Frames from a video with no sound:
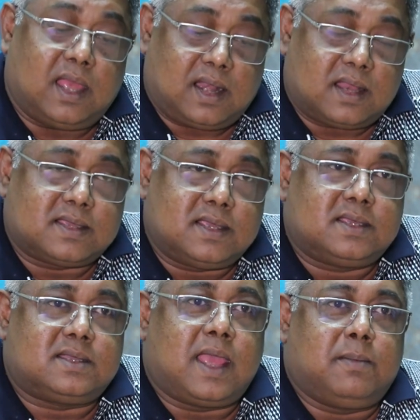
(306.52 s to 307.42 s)
There are
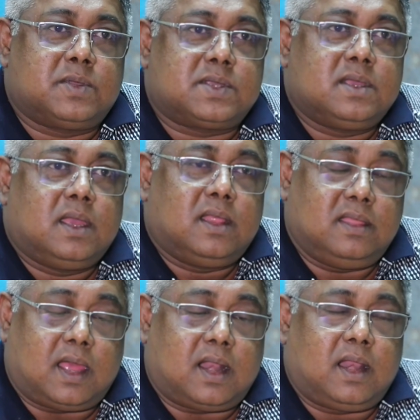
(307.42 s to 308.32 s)
systems,
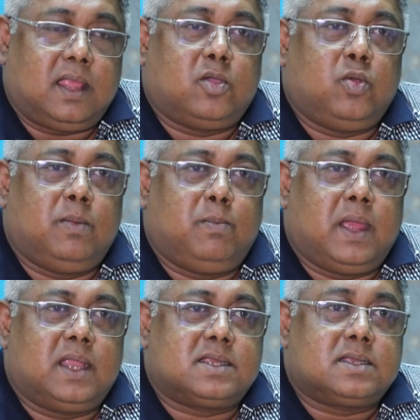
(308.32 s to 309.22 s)
there are
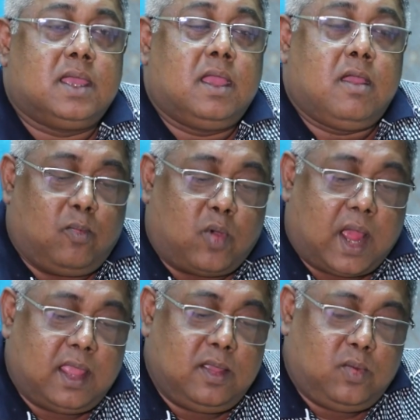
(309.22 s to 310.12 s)
equipments.
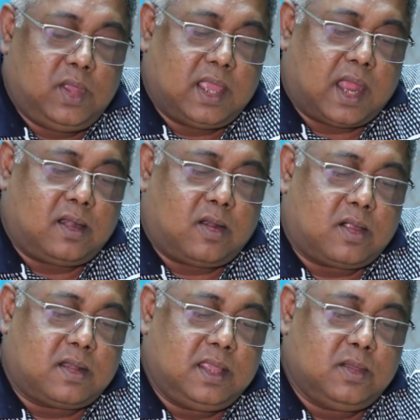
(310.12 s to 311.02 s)
Why we are
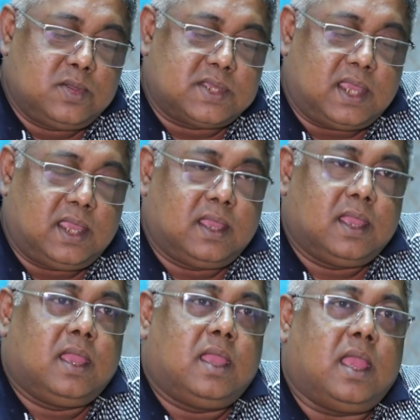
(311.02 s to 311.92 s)
not using
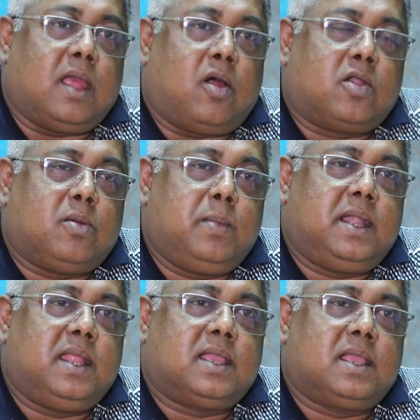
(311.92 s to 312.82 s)
an
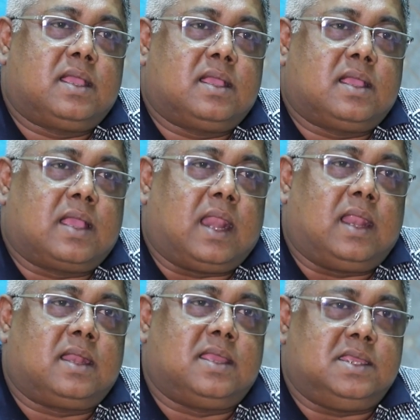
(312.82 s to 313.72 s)
automatic
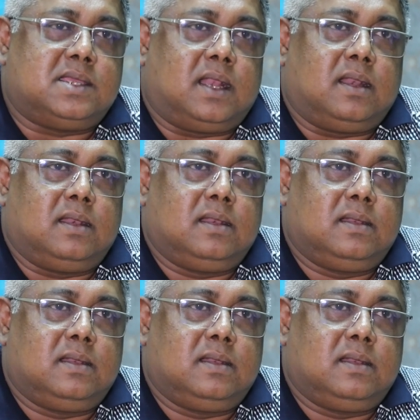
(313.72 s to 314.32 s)
color kitchen?